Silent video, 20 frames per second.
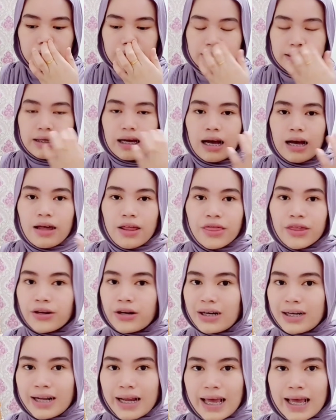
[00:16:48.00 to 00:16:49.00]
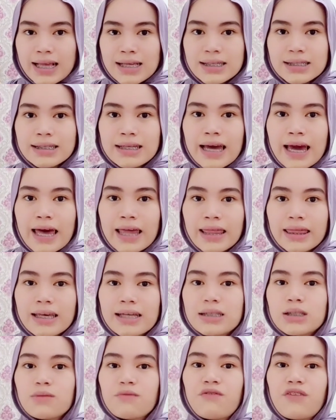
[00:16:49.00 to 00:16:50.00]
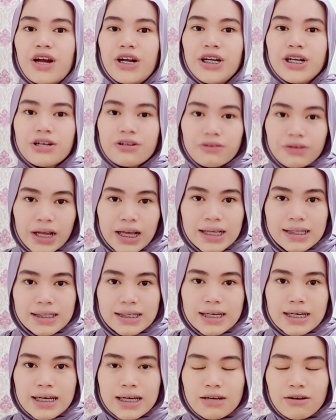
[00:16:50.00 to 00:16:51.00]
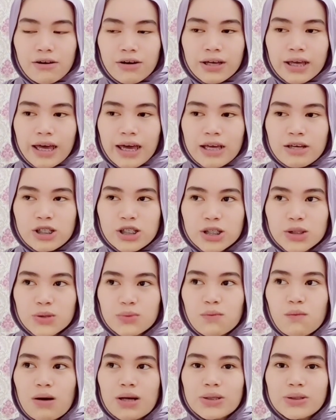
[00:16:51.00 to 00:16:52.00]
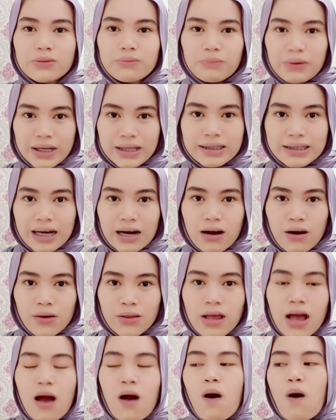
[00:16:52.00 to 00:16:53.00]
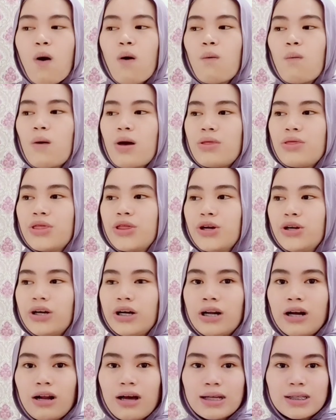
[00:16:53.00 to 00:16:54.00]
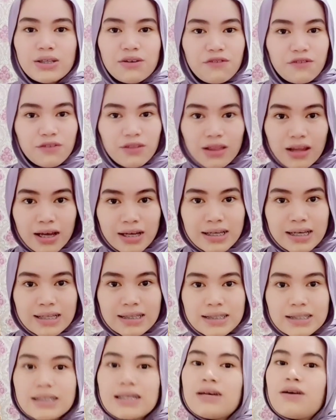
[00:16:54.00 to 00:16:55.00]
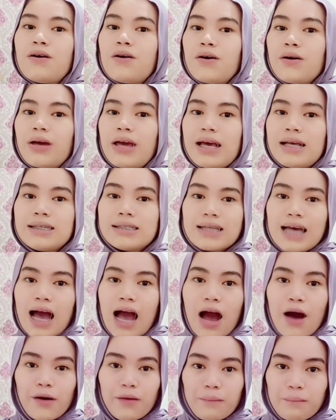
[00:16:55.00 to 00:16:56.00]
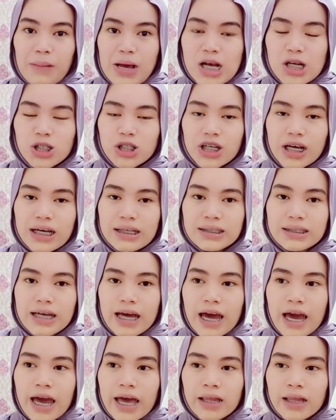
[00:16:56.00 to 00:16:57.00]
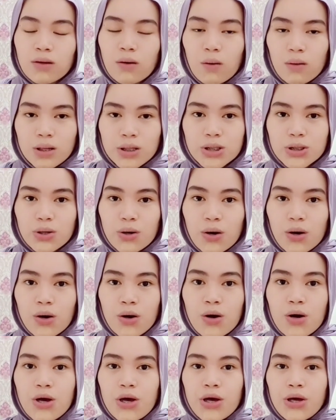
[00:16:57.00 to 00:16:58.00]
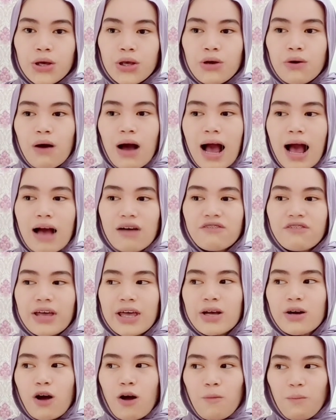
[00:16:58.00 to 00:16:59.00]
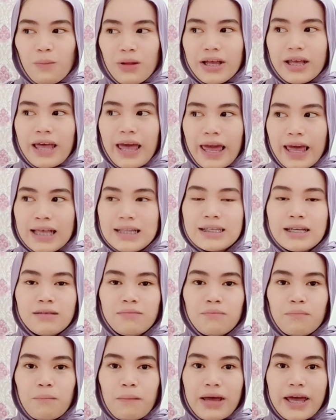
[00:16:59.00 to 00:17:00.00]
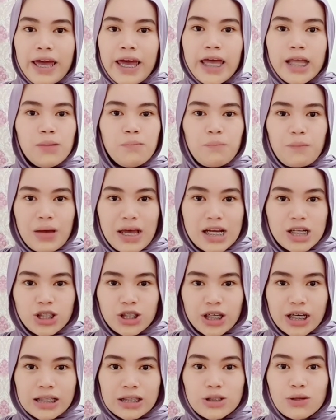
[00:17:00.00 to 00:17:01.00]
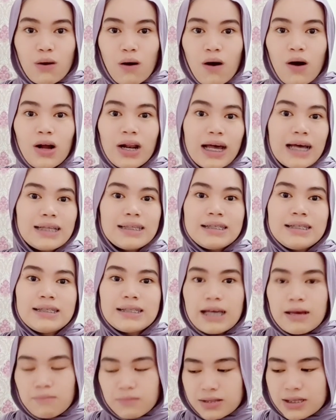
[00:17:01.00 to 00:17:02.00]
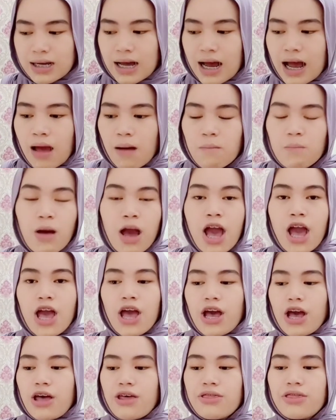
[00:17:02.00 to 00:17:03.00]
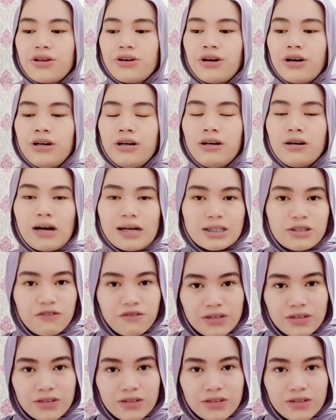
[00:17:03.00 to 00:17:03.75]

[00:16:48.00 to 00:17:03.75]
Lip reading: Yeah, there are days that it's very crazy. Okay? You just want to break down when there are lots of clients. Okay? Sa outpatient, and also you have a complicated inpatient all at the same time, and there are a lot of